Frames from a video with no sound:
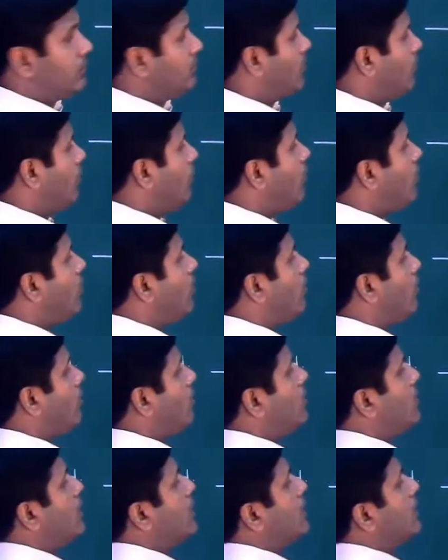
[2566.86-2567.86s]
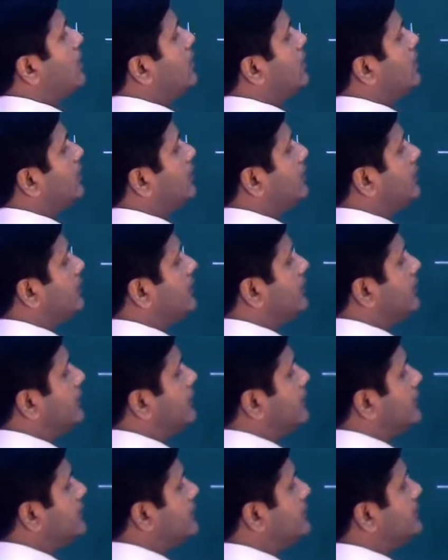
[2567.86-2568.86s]
Or
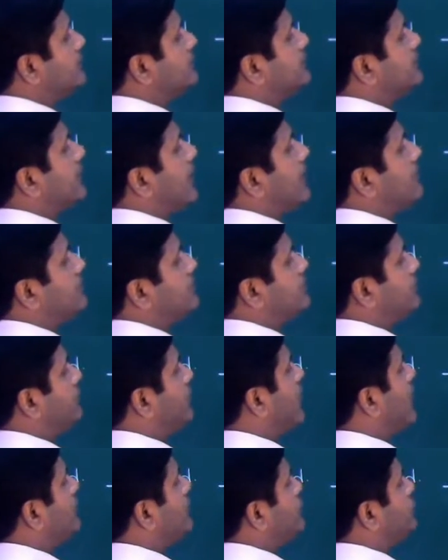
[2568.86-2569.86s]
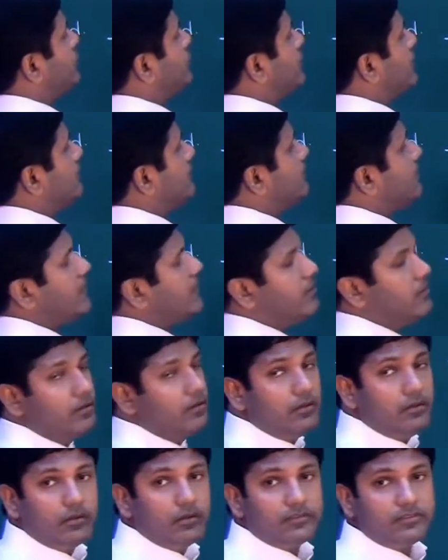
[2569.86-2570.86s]
this times 5 should give me
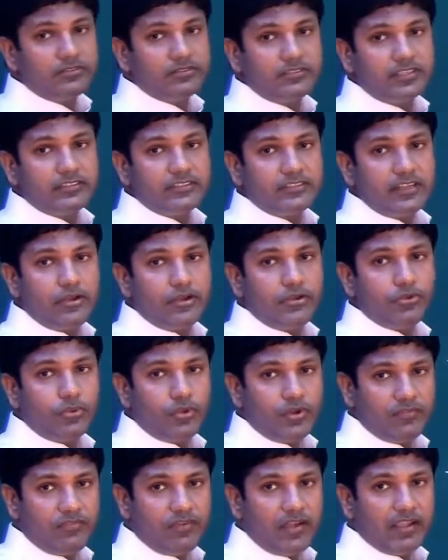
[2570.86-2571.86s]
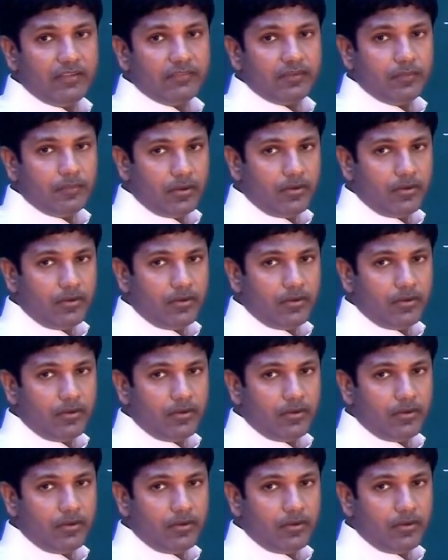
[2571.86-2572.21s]
625. Am I